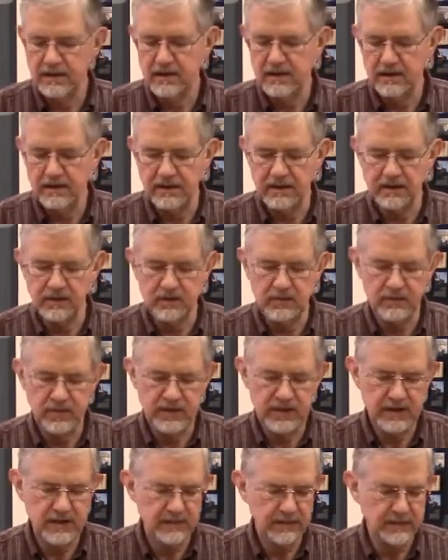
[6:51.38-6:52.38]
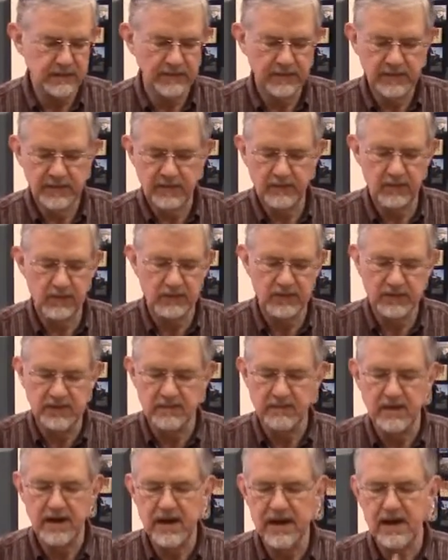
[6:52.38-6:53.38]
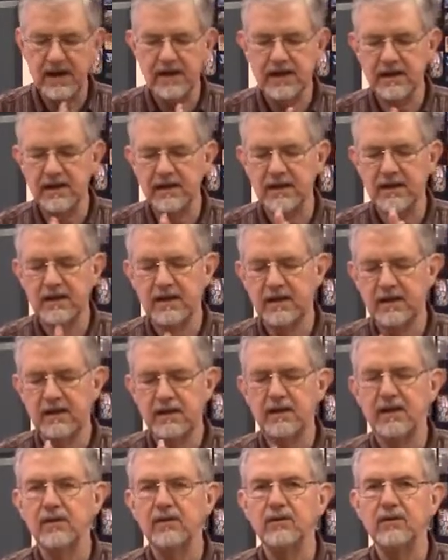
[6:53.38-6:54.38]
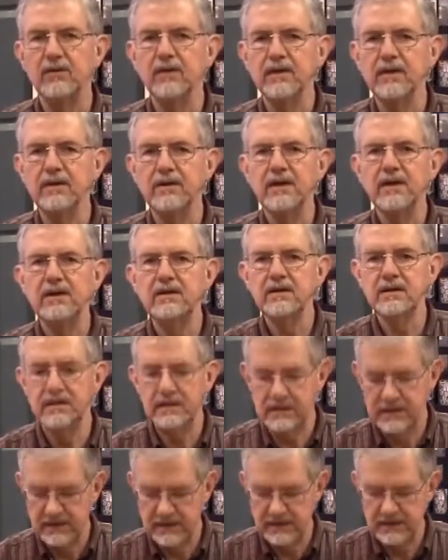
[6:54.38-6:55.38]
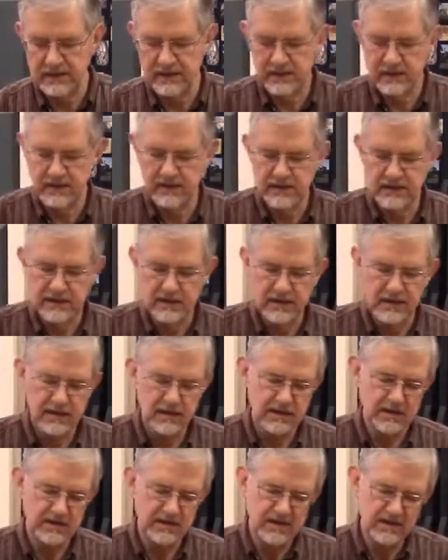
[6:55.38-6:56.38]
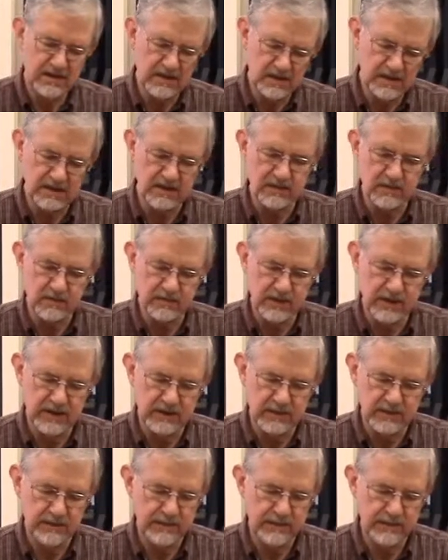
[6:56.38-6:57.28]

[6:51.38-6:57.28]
little too big, put some back, roll it around, still a little too big.